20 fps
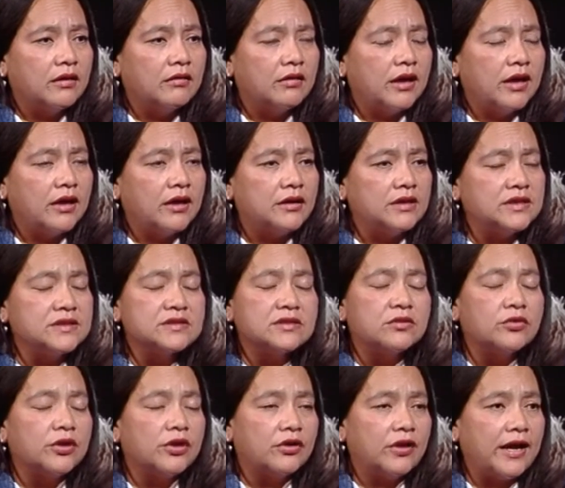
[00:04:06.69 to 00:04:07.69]
And his
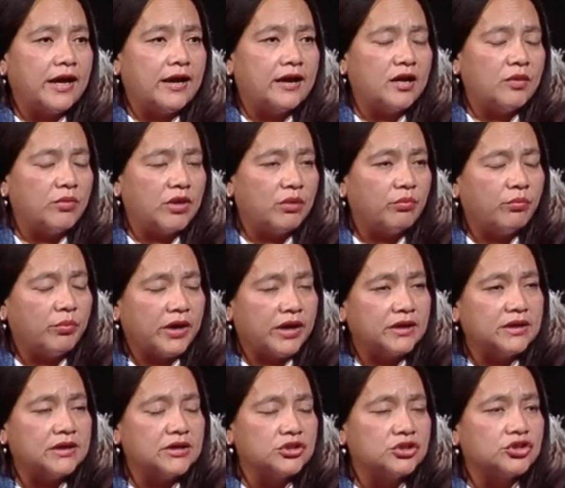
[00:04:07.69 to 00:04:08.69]
lawyer had him
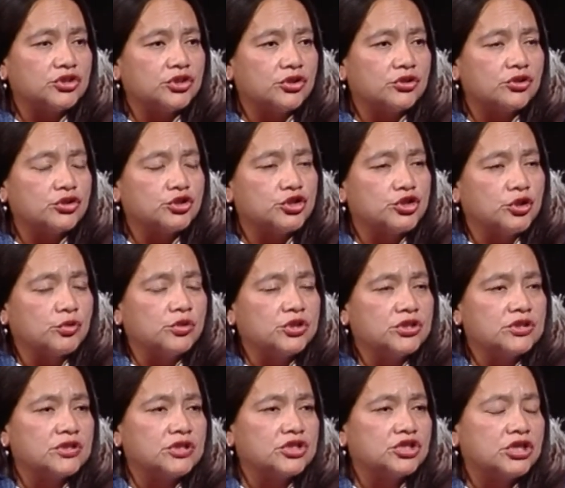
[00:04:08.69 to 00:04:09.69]
unbutton his shirt and show it
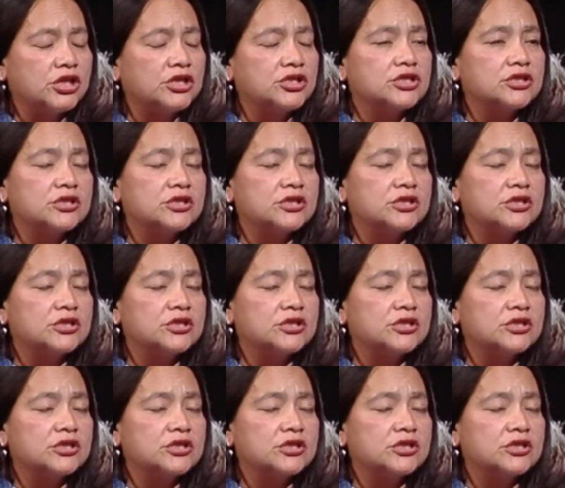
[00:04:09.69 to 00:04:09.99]
to the judge,